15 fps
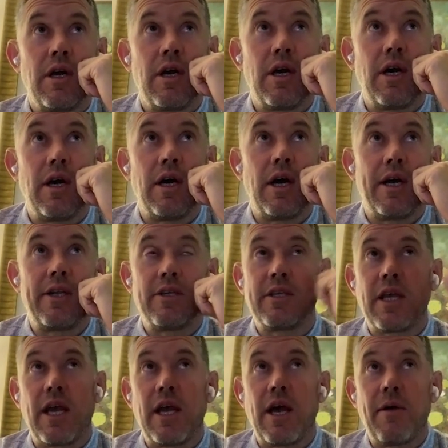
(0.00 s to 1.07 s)
I
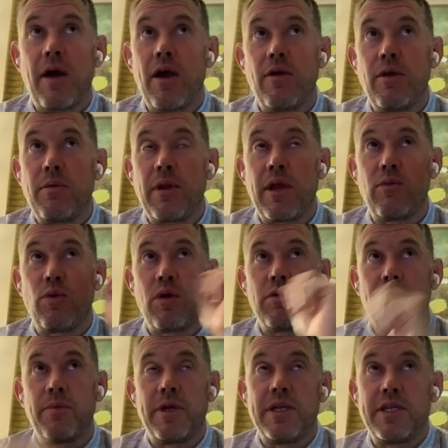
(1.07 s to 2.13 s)
only played
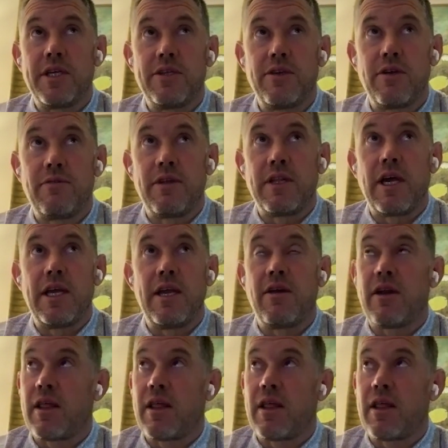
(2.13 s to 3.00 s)
one PGA Tour event that year,